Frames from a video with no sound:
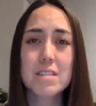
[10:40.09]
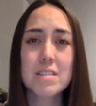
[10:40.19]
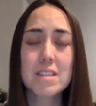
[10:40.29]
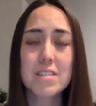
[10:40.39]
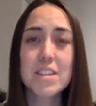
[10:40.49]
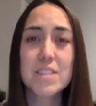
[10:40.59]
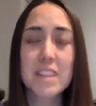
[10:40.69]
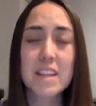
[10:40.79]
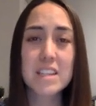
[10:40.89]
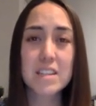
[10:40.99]
serious
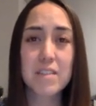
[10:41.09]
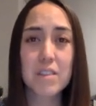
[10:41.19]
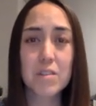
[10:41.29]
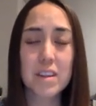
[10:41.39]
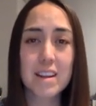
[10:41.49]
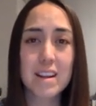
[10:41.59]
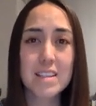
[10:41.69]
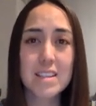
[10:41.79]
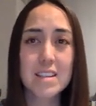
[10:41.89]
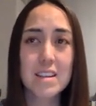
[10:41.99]
feelings of
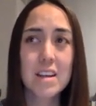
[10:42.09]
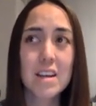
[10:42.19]
loneliness.